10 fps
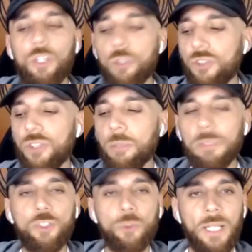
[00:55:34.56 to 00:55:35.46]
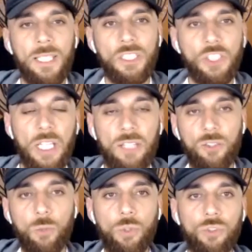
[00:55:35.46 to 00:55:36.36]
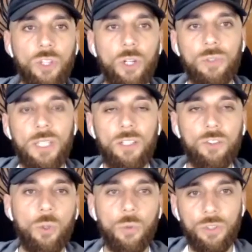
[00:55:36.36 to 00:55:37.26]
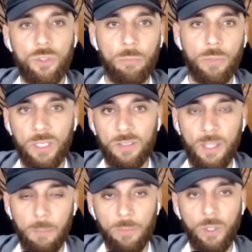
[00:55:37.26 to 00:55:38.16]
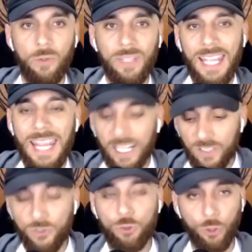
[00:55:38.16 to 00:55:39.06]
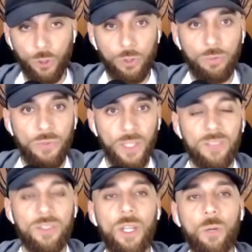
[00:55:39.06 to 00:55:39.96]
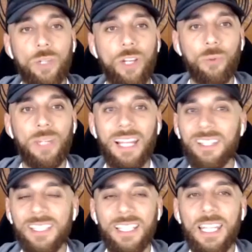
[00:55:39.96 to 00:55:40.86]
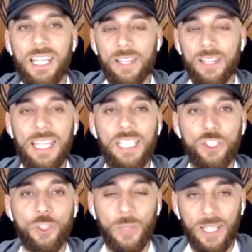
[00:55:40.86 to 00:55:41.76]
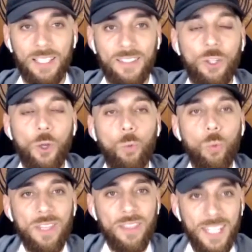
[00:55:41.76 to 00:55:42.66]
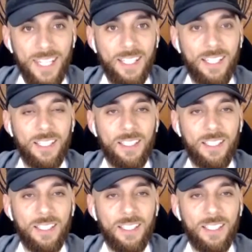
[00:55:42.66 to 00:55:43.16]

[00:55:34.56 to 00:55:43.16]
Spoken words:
you're simply trying to chase a result that is going to bring a temporary external fix, when in reality, the issue is within.